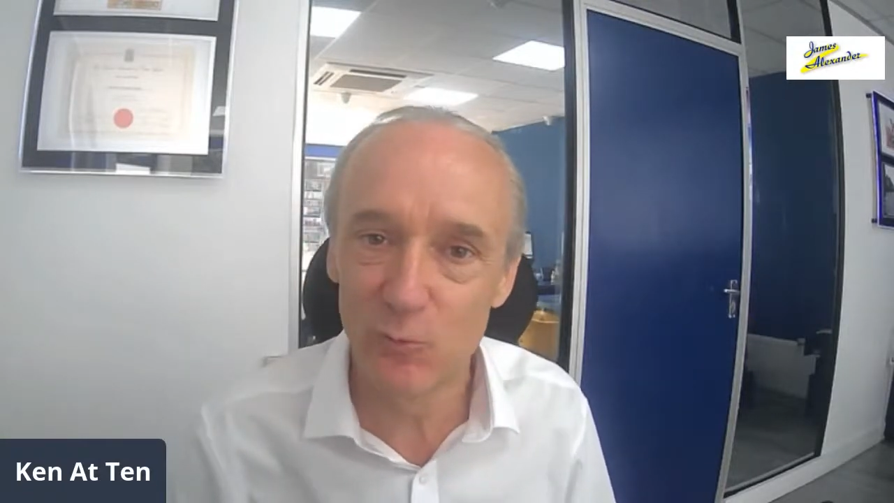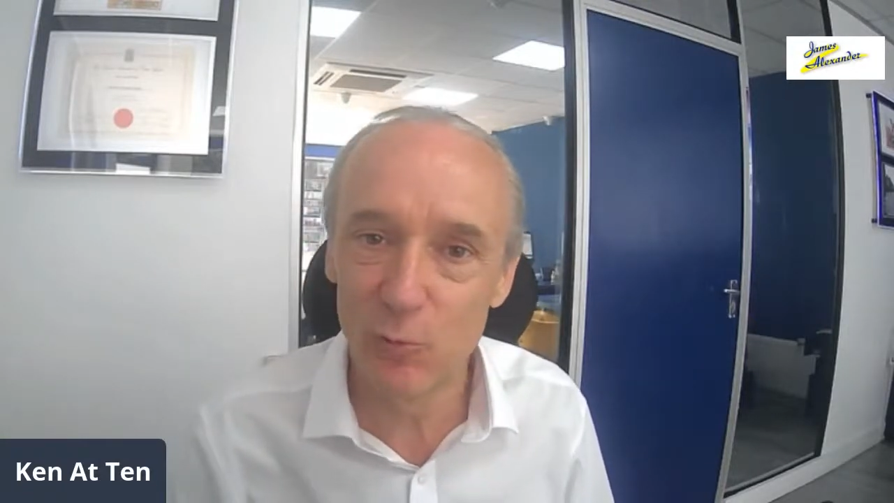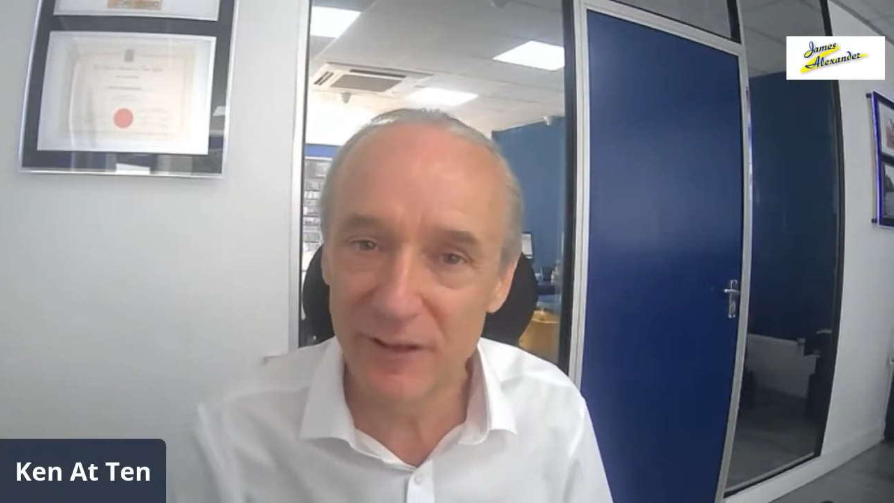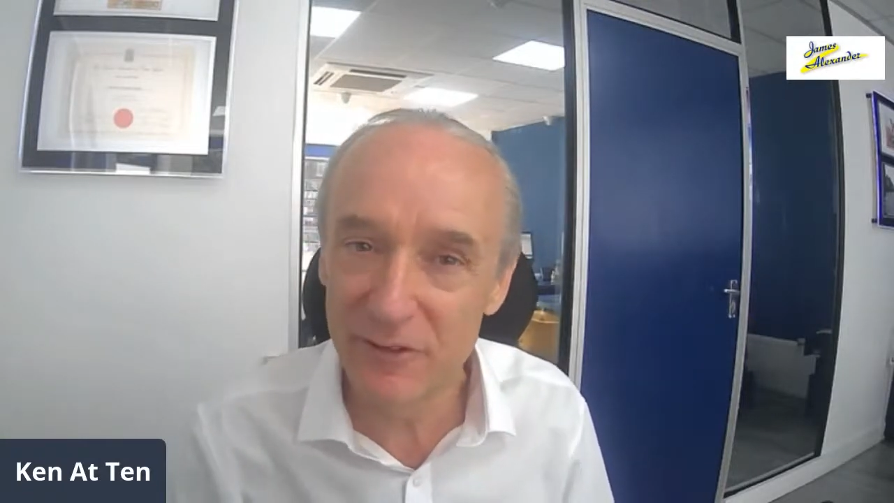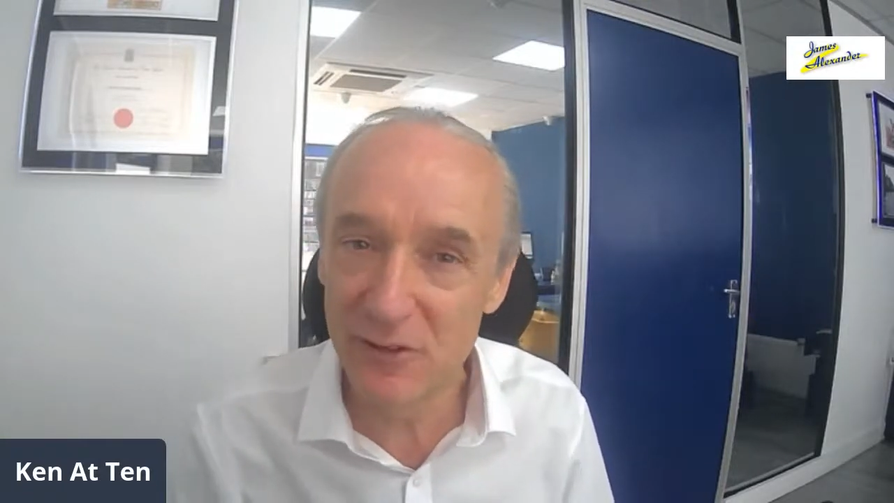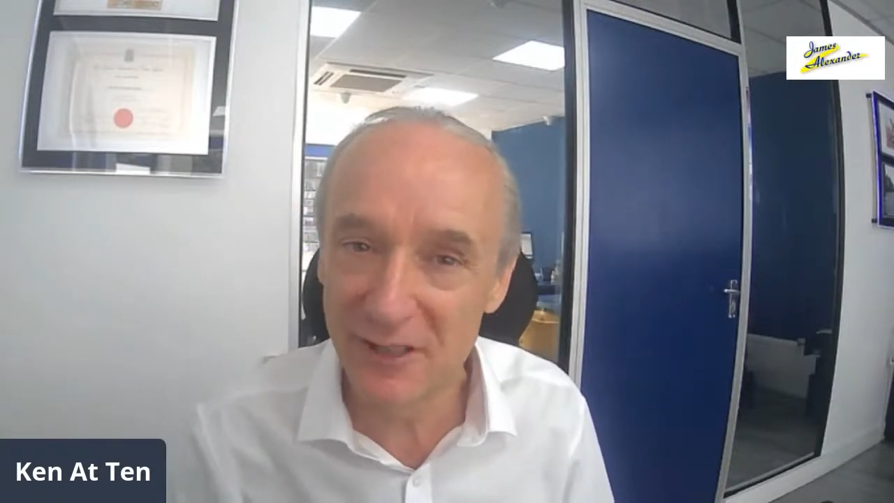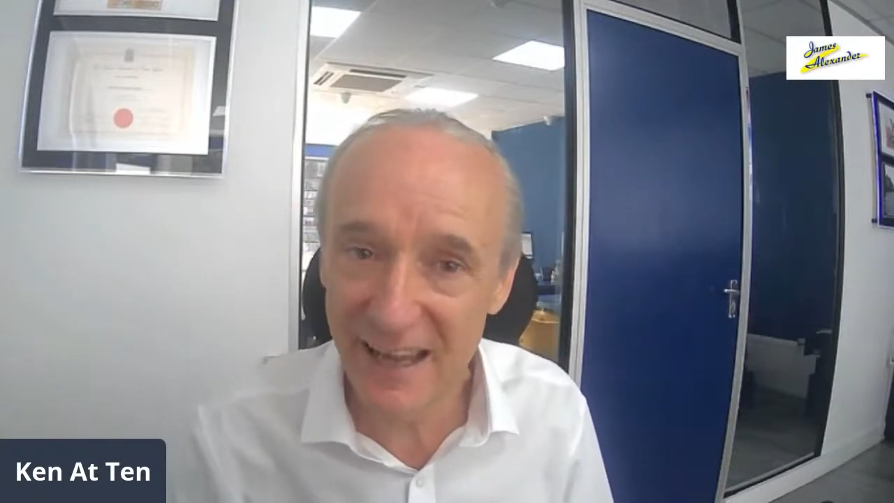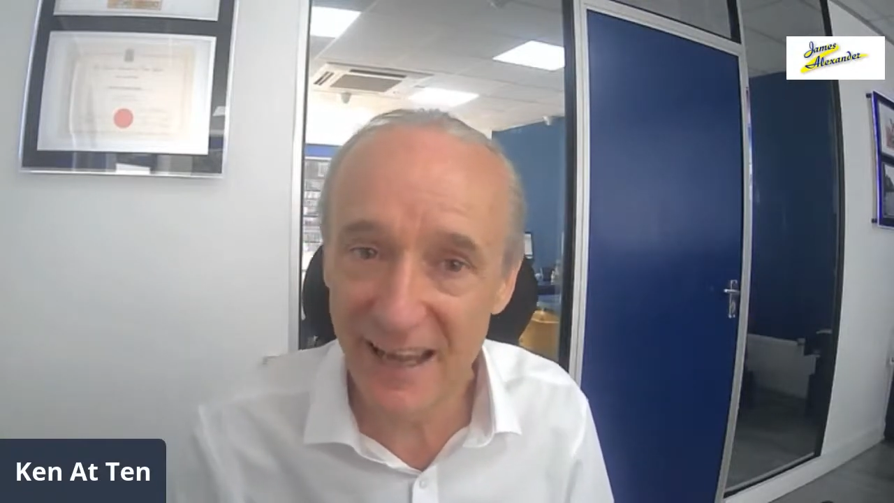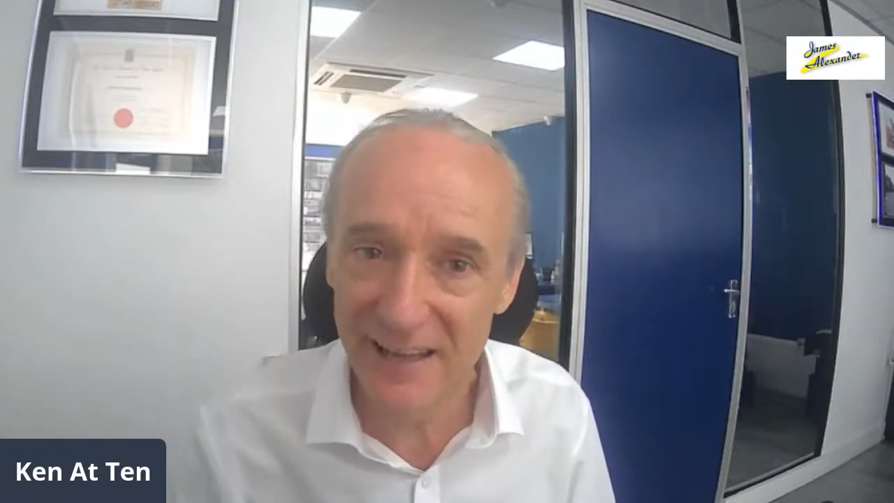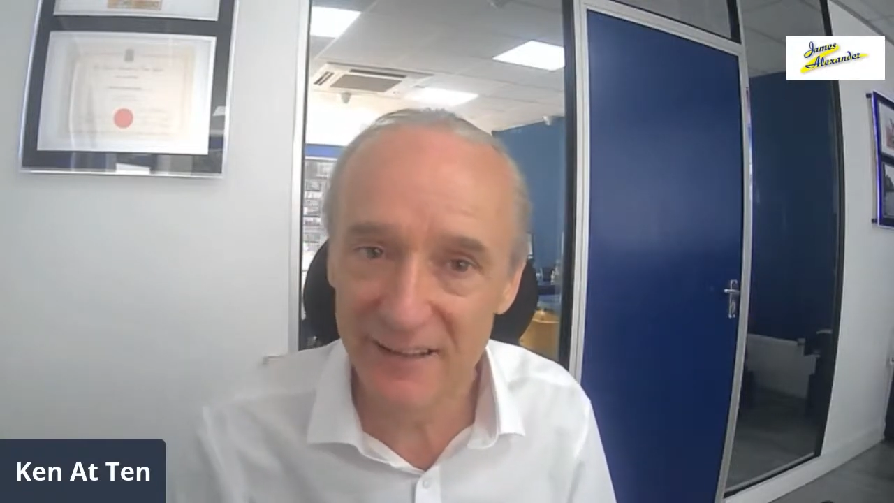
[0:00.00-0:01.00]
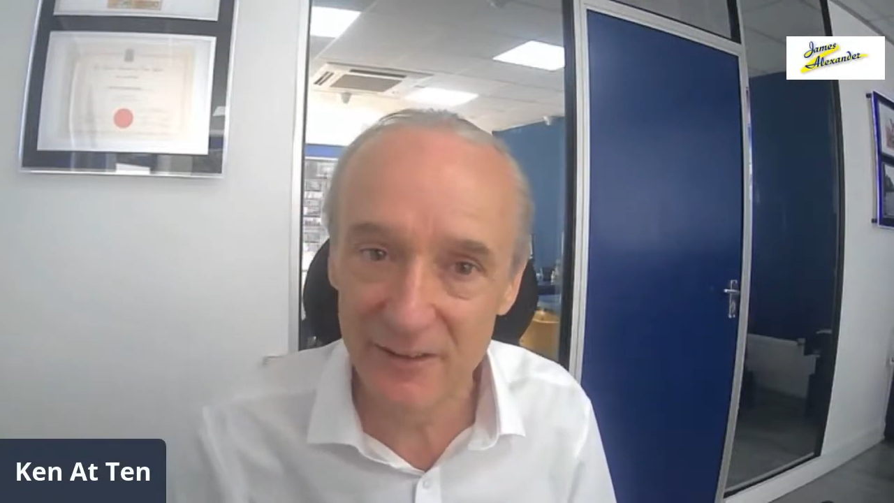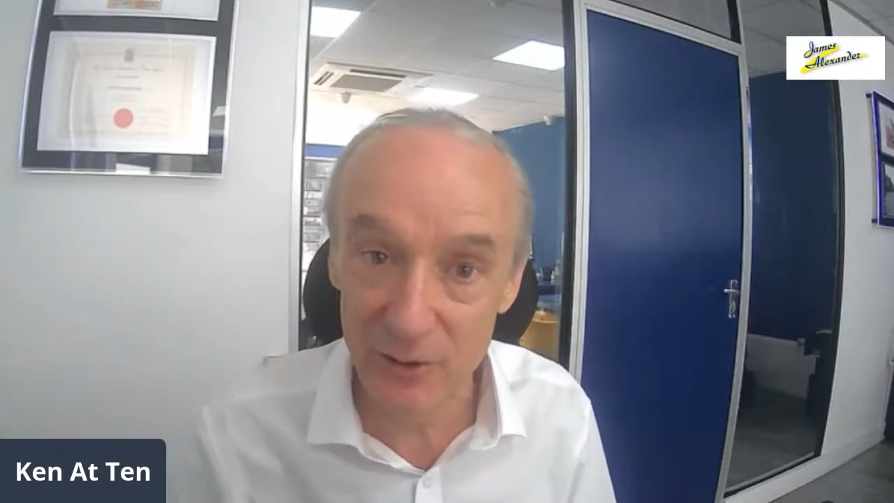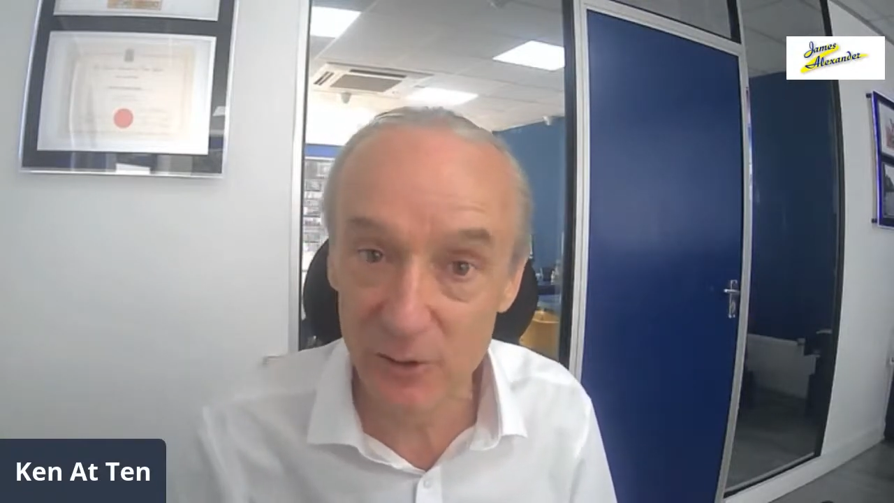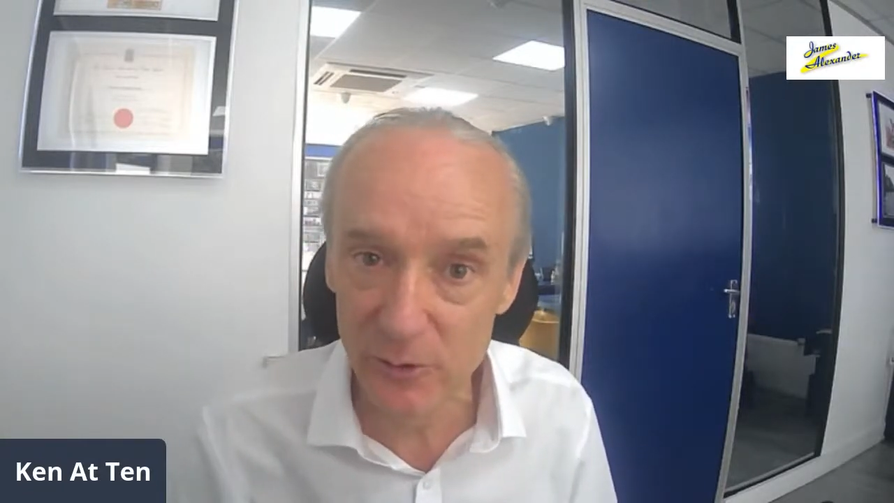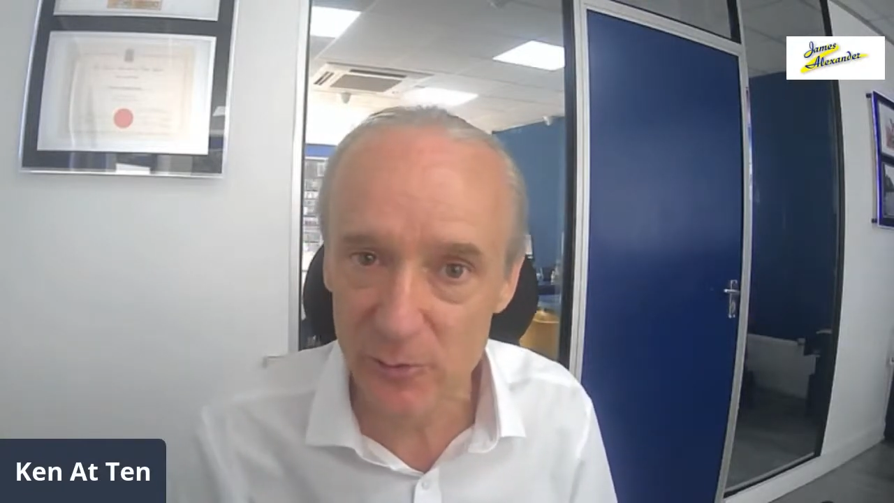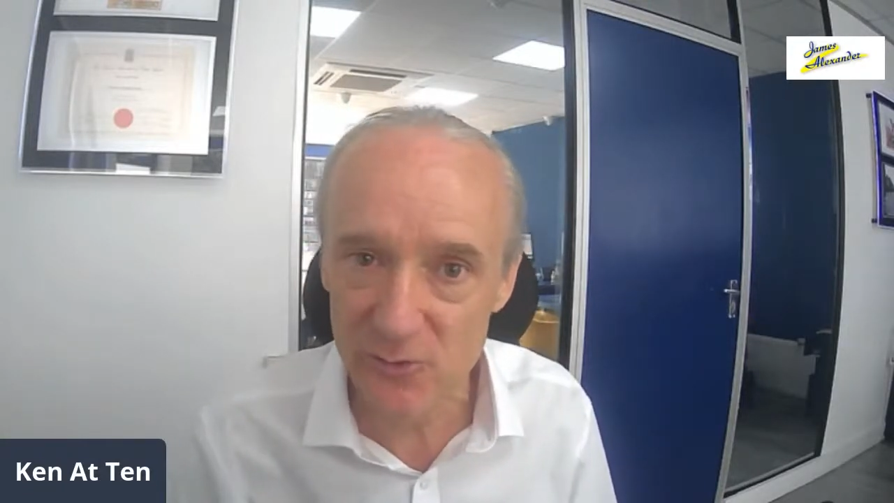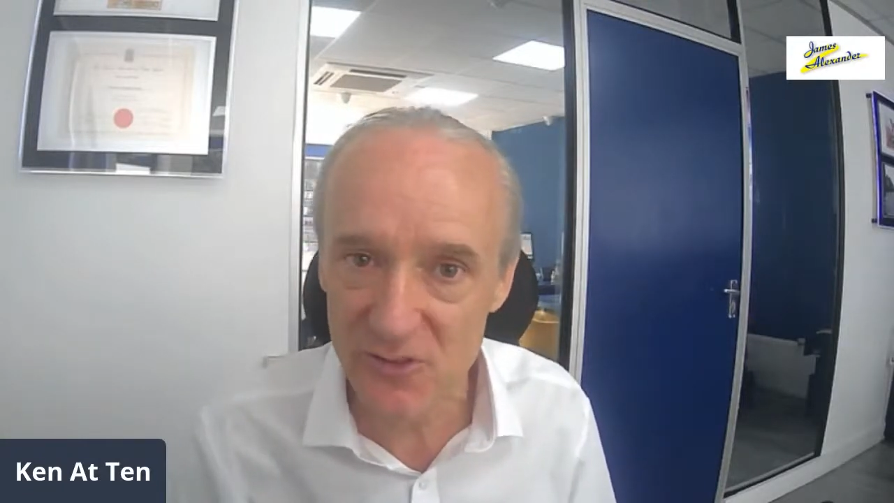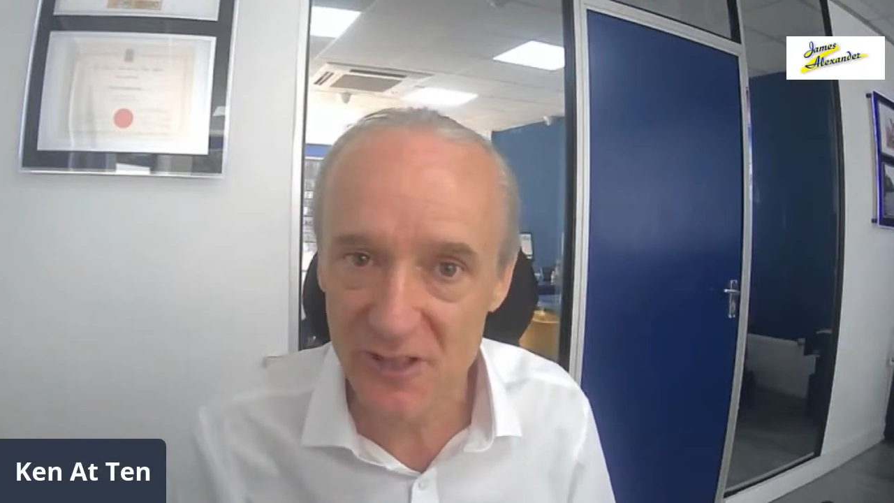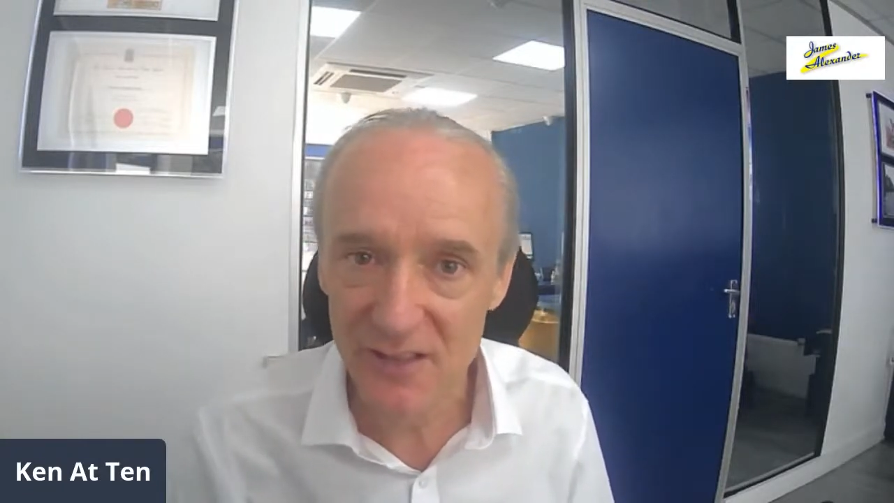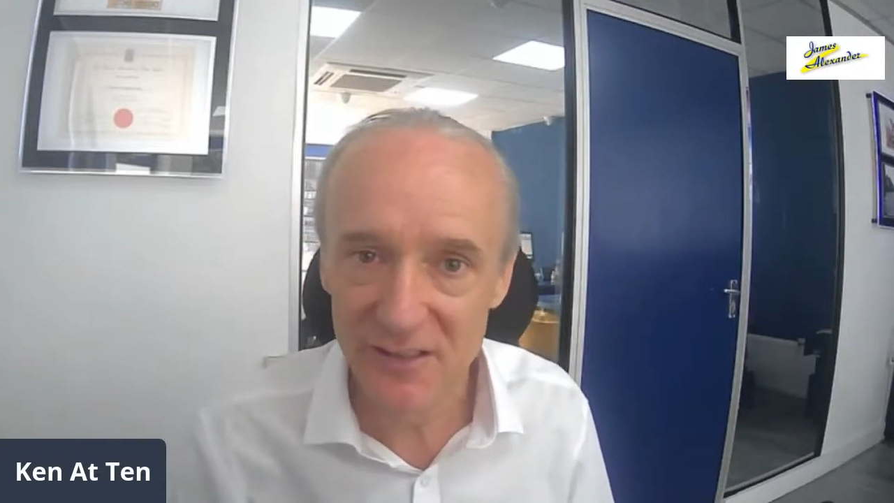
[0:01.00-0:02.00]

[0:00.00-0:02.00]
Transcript: whatever you can lose,